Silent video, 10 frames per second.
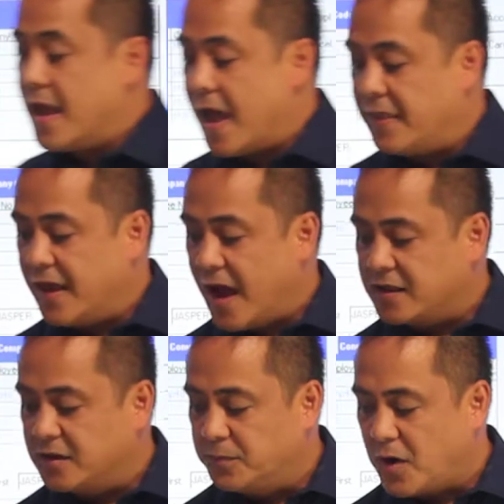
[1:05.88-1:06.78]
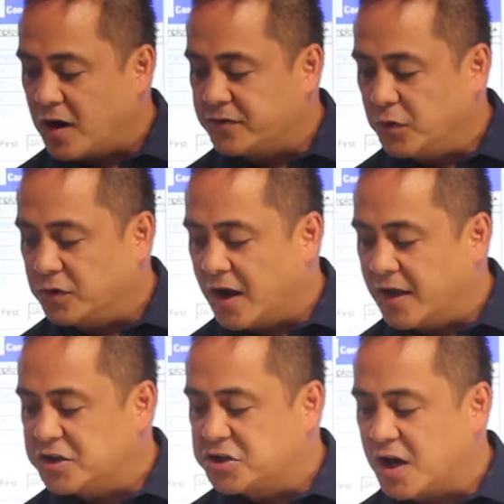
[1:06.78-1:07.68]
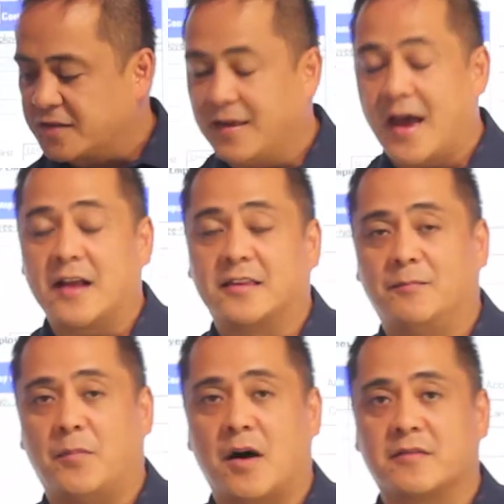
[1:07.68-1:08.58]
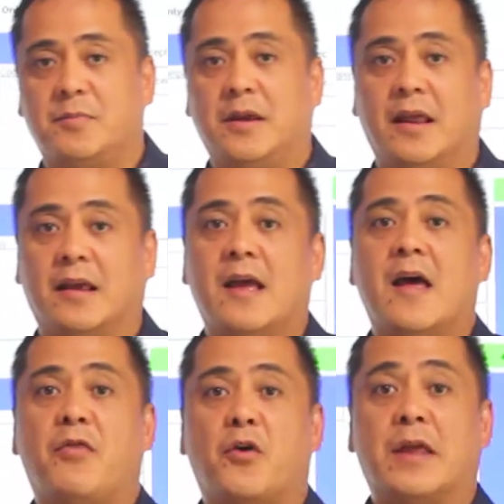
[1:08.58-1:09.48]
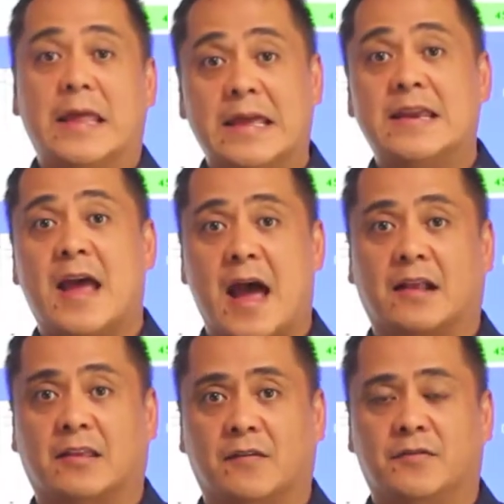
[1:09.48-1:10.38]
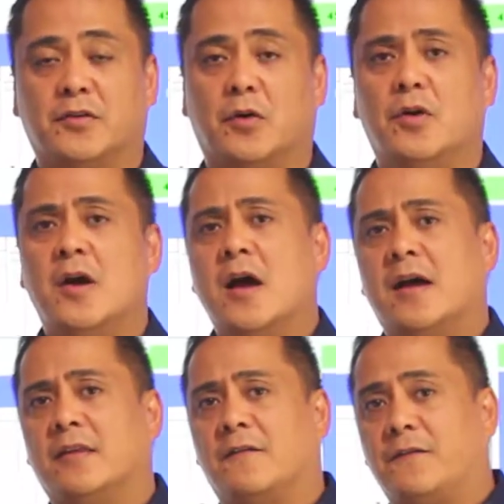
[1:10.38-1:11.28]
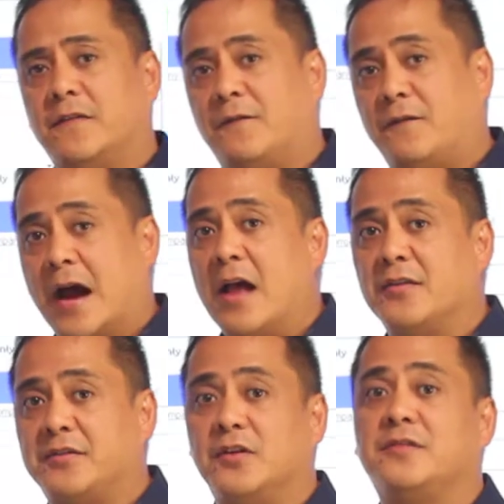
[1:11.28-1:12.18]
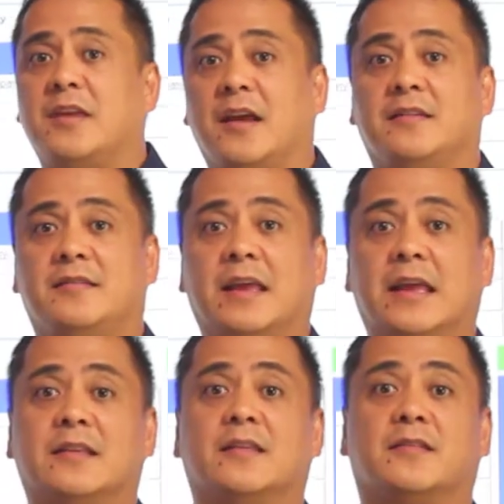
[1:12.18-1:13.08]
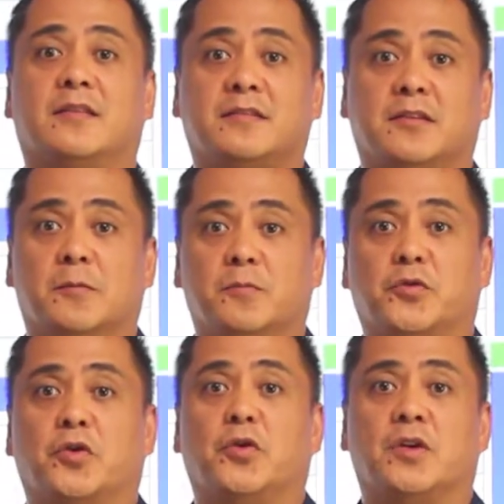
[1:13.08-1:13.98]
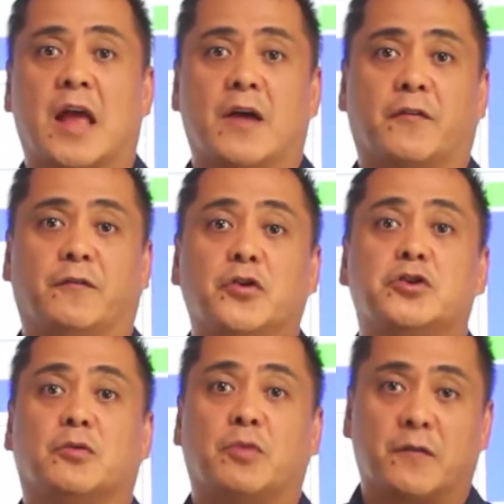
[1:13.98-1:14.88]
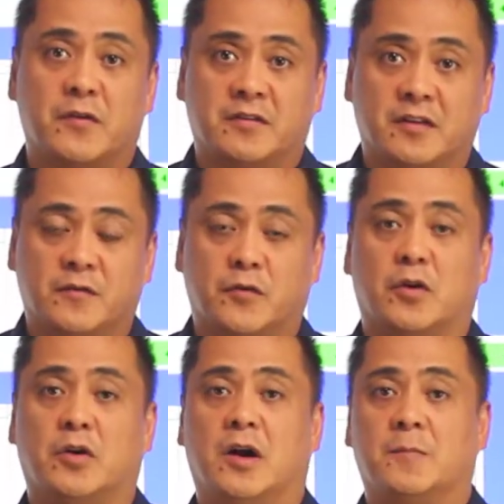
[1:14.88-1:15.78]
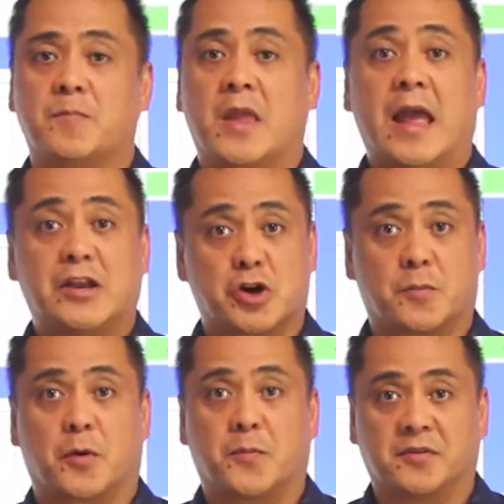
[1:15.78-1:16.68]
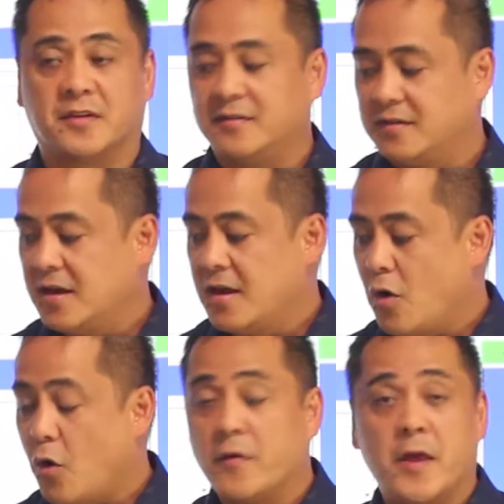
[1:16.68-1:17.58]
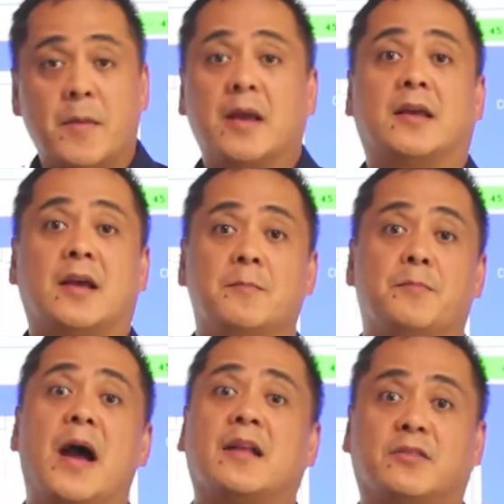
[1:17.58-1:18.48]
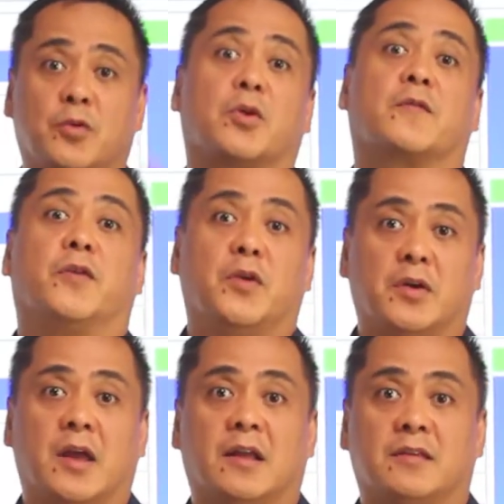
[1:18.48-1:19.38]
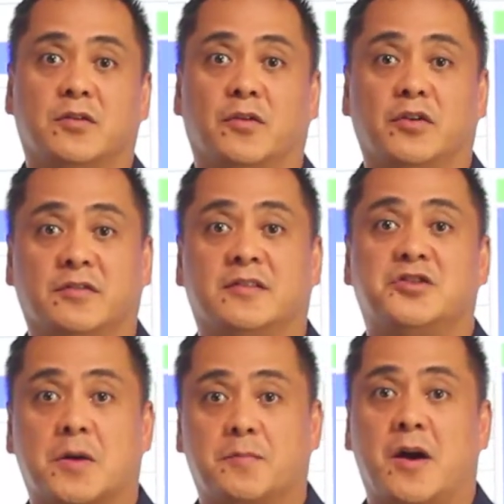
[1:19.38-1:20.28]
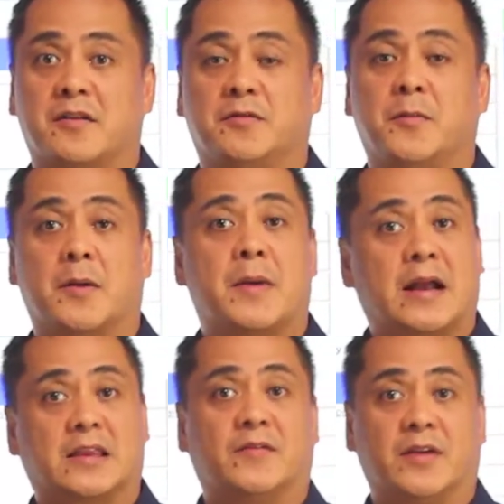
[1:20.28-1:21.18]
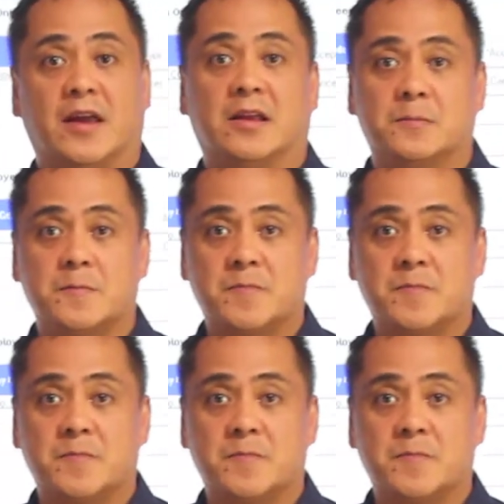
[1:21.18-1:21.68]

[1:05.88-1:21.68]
And the active box, you would uncheck the active box, meaning they're inactive. So the file still stays in the system, so you can have future references for HR purposes. Or they might come back to work for you again. So you just check boxes to make them active again.